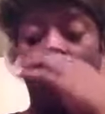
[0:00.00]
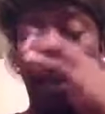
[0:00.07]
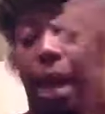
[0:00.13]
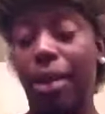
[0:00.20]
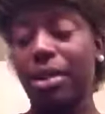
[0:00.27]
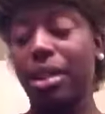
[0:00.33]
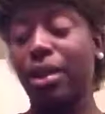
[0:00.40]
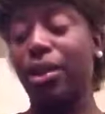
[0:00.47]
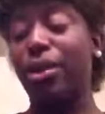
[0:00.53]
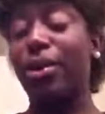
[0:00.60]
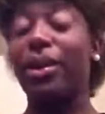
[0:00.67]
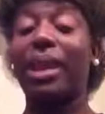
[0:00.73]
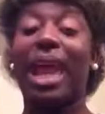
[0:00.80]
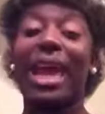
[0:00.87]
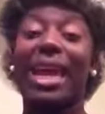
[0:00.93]
I was a
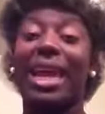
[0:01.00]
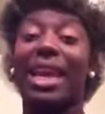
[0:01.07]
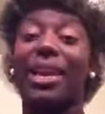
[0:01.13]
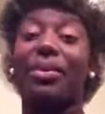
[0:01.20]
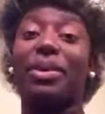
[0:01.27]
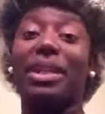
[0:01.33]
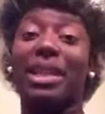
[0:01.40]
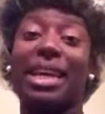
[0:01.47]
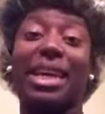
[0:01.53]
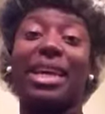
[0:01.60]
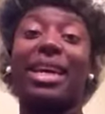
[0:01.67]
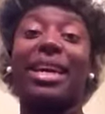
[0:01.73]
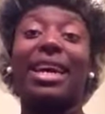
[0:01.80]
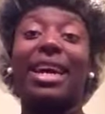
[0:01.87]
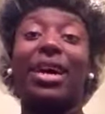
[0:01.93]
little light-handed with
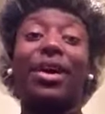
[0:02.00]
that.